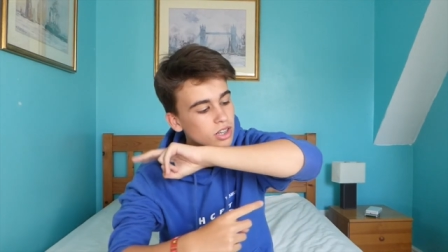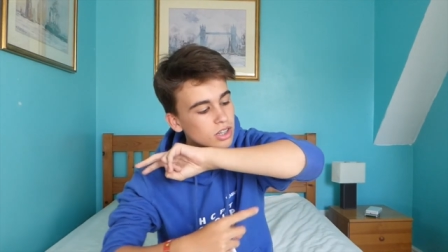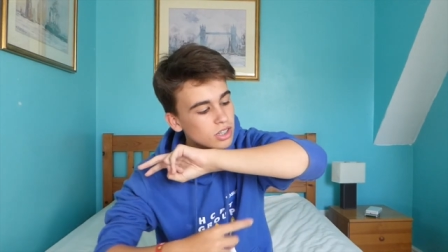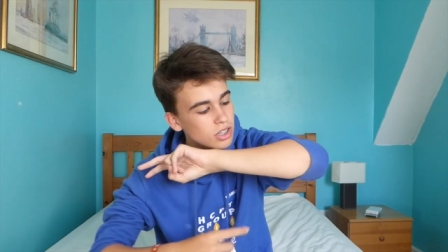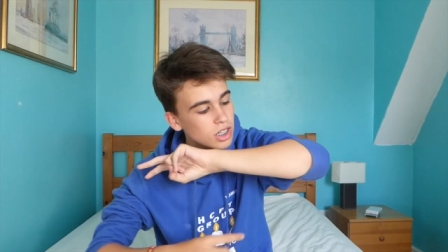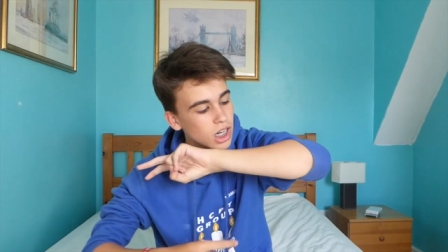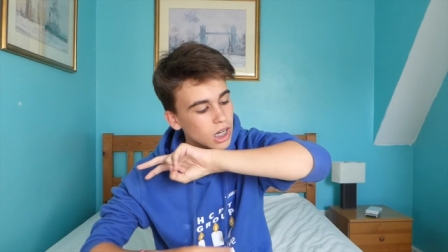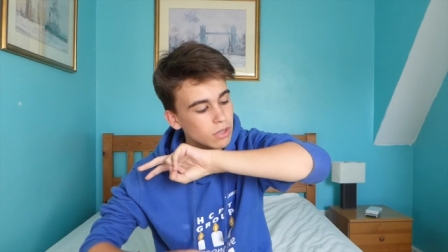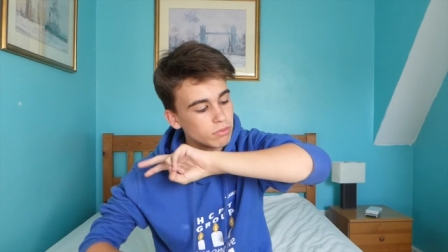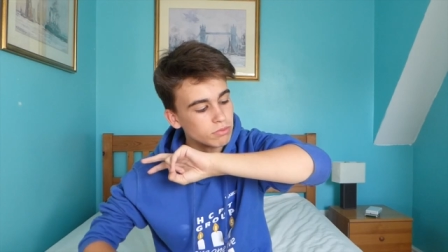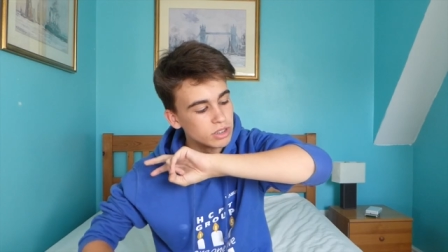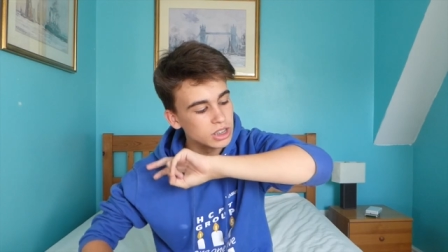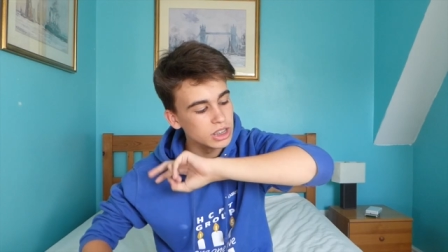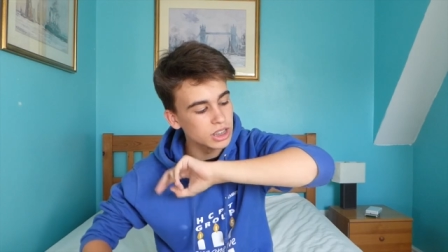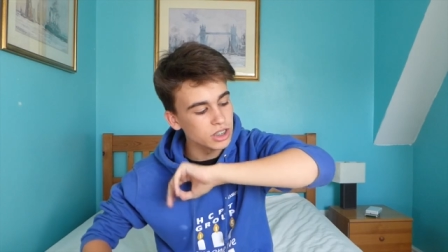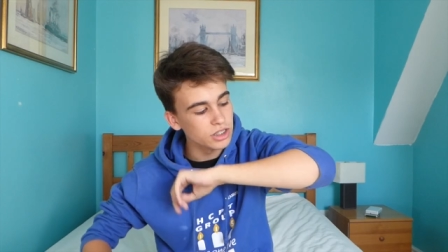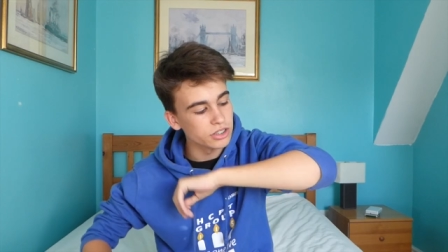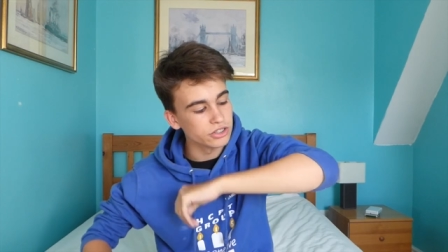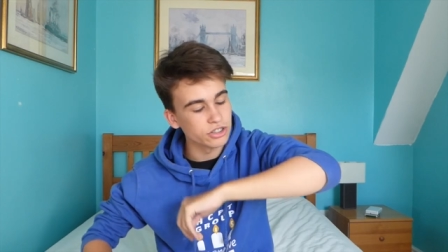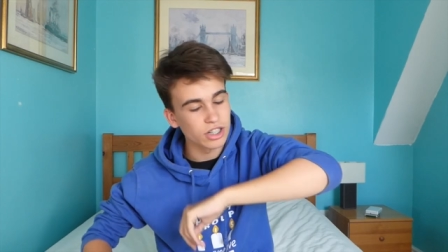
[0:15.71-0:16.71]
I'm
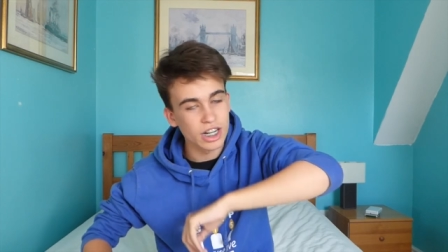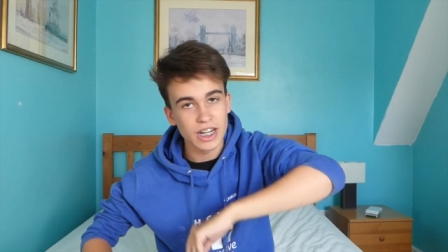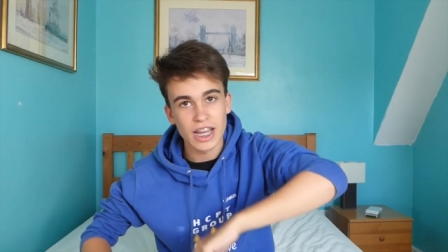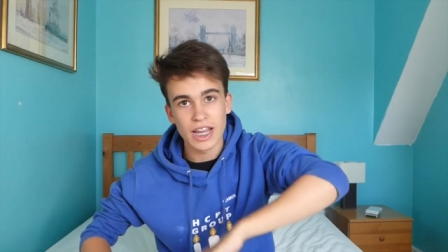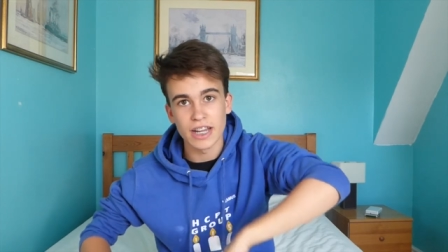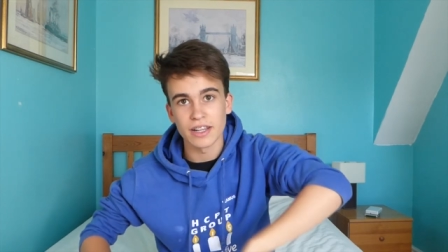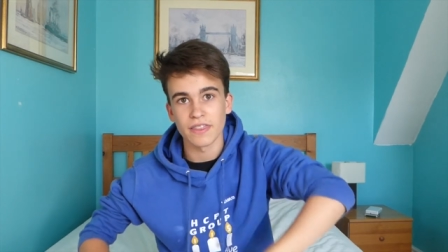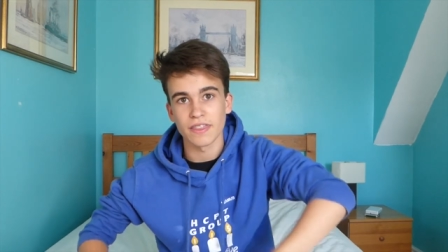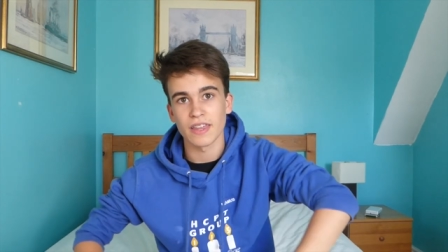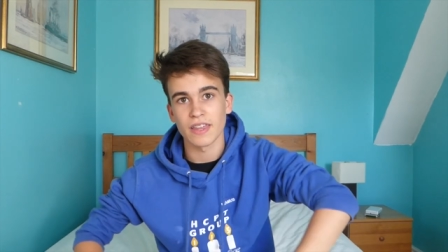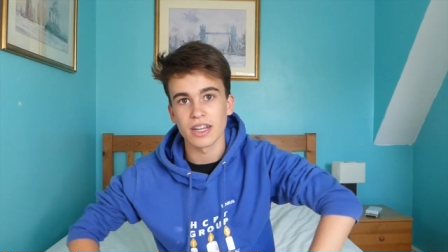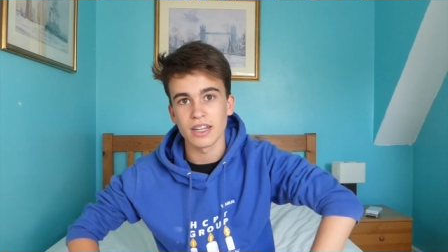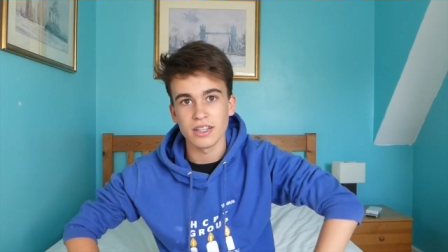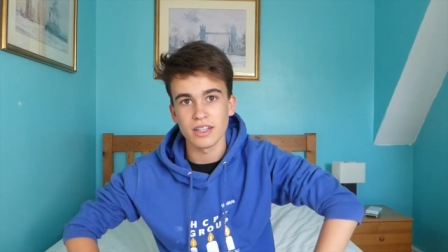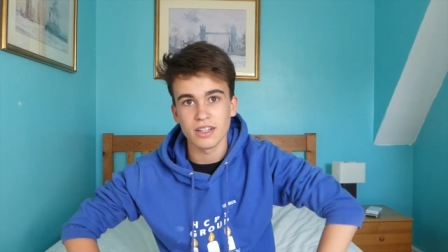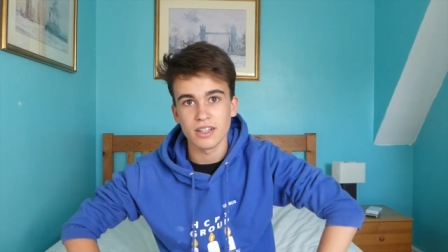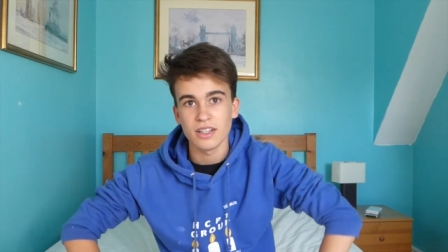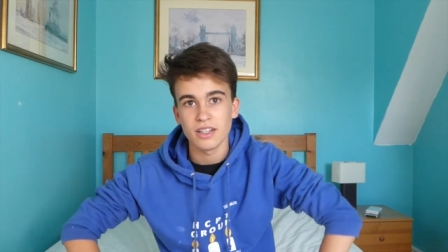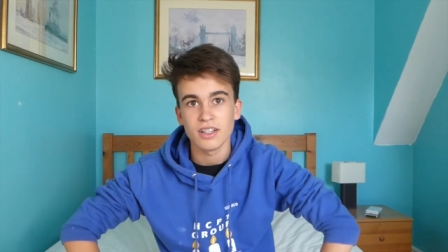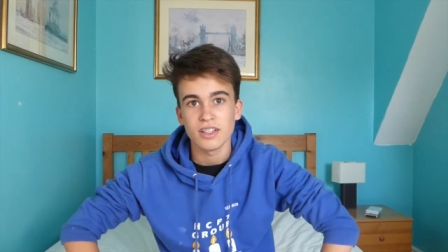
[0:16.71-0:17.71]
really gonna try and edit that in.